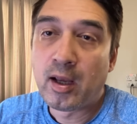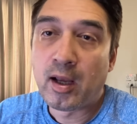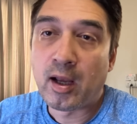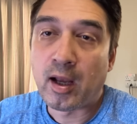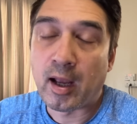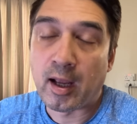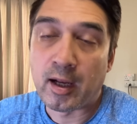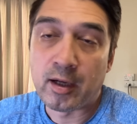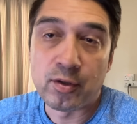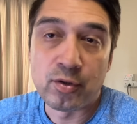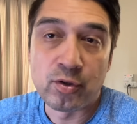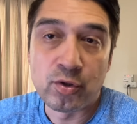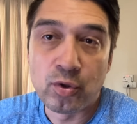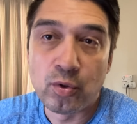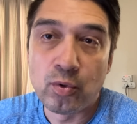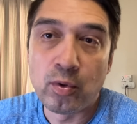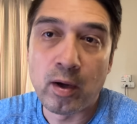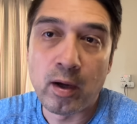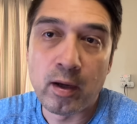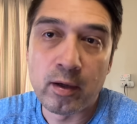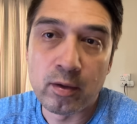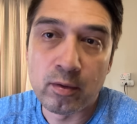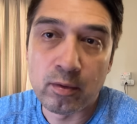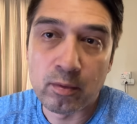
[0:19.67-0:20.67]
and two
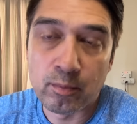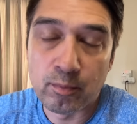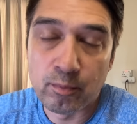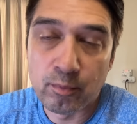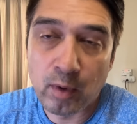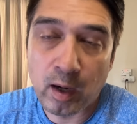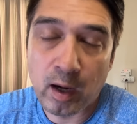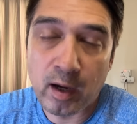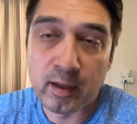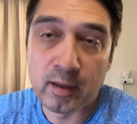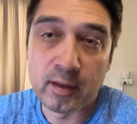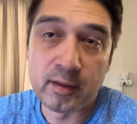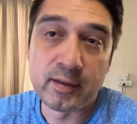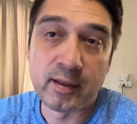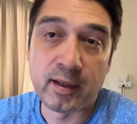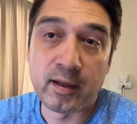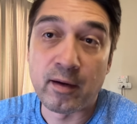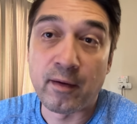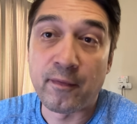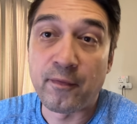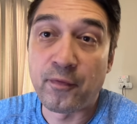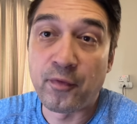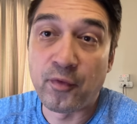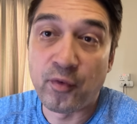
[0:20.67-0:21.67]
are models that
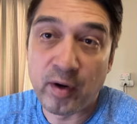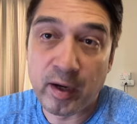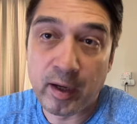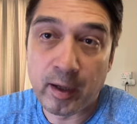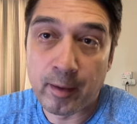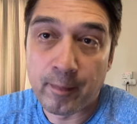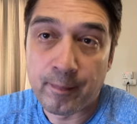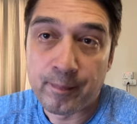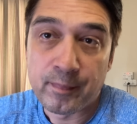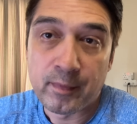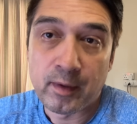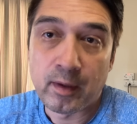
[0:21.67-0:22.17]
are free.